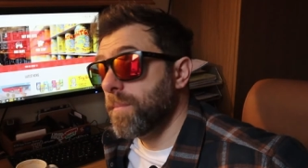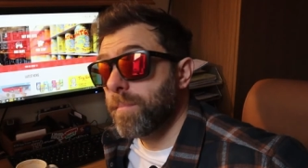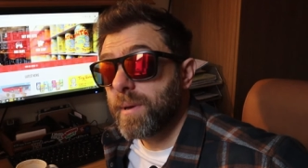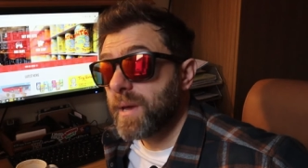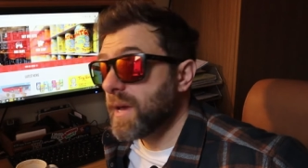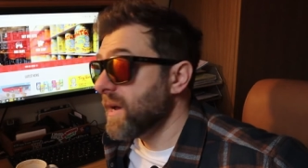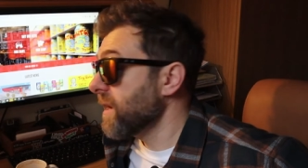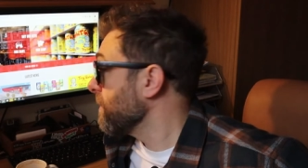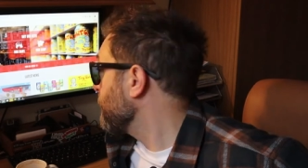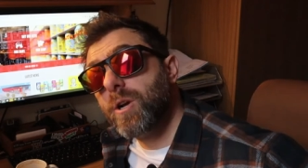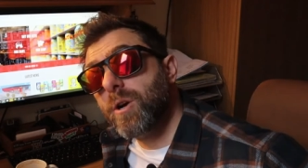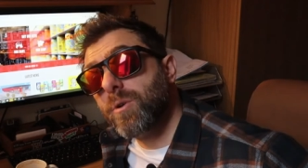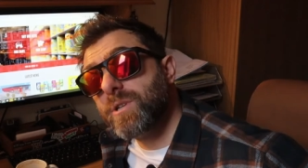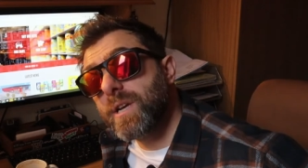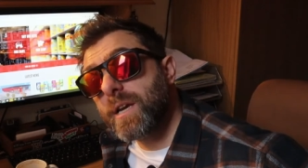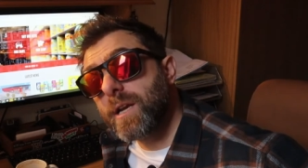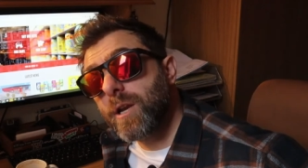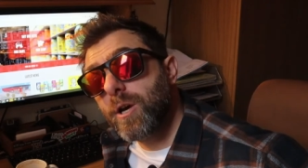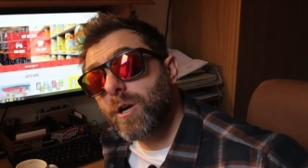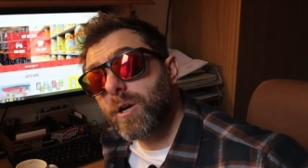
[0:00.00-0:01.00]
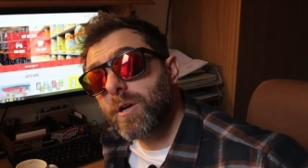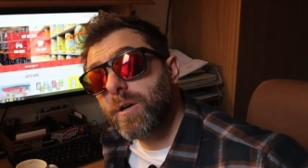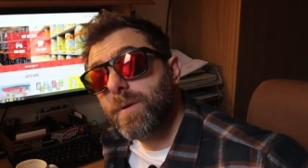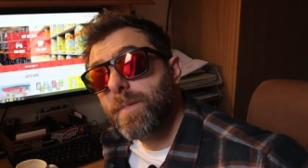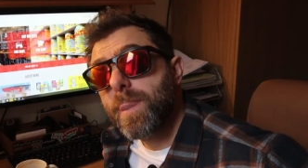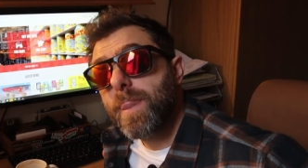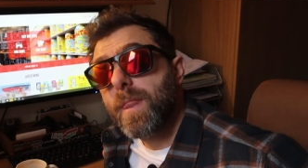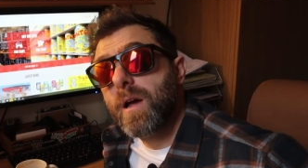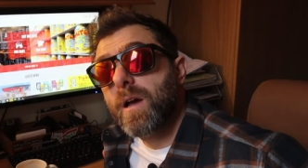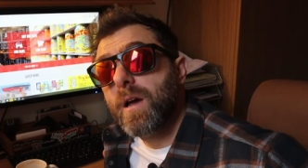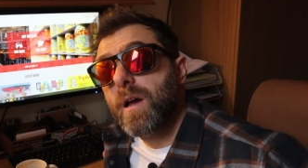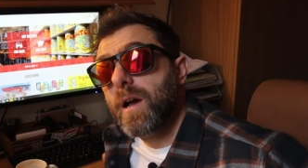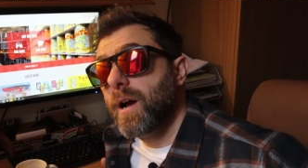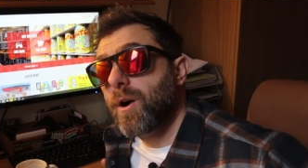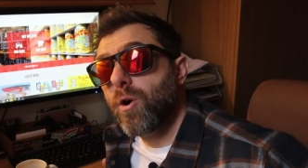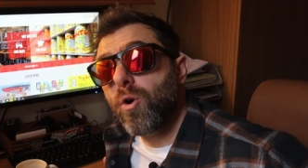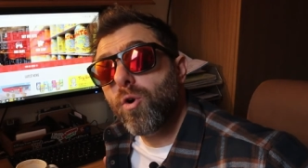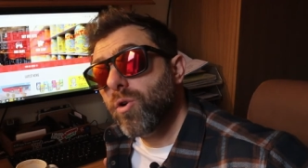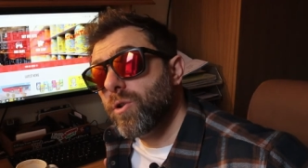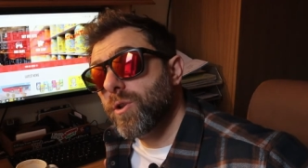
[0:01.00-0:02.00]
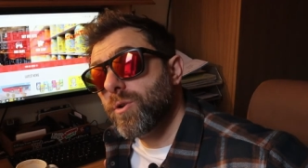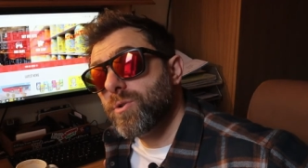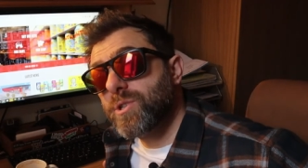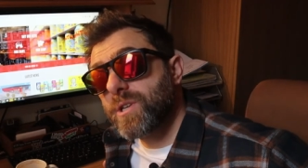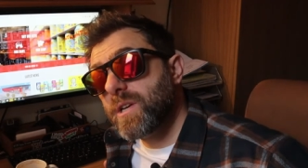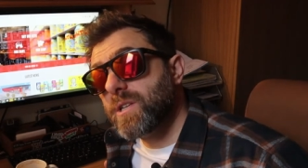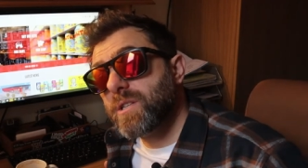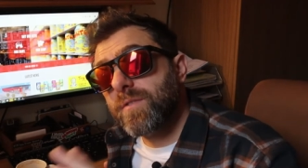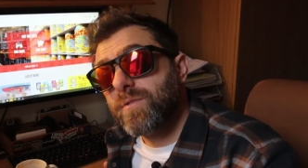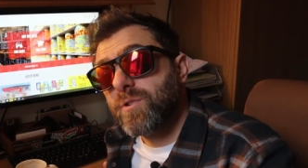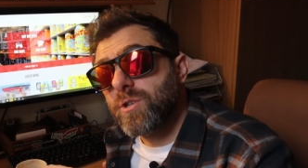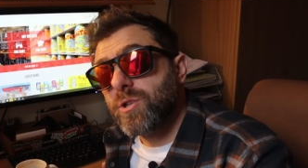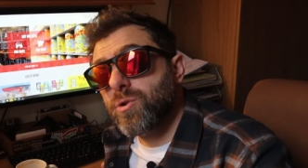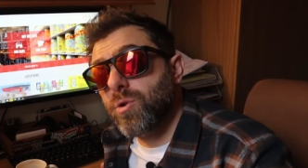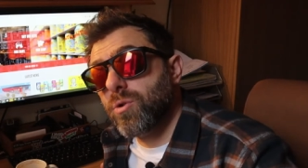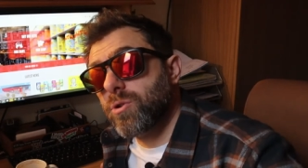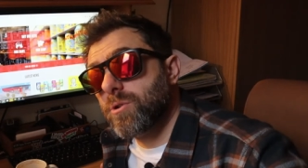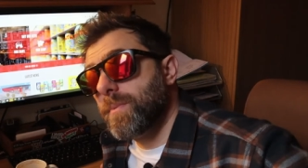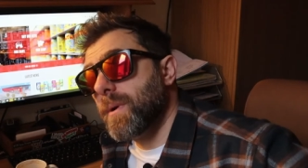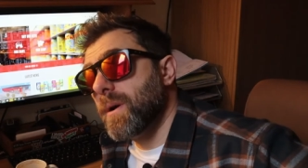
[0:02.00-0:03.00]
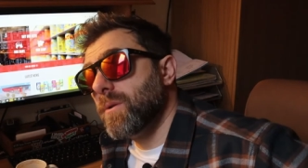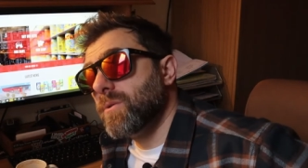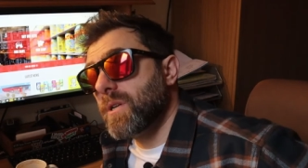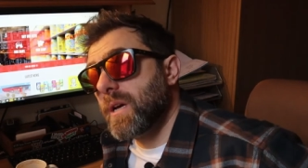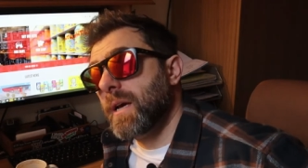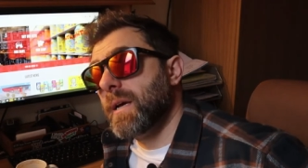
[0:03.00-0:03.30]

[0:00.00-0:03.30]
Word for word: a beer. Go take a look. at all those things I've just talked about.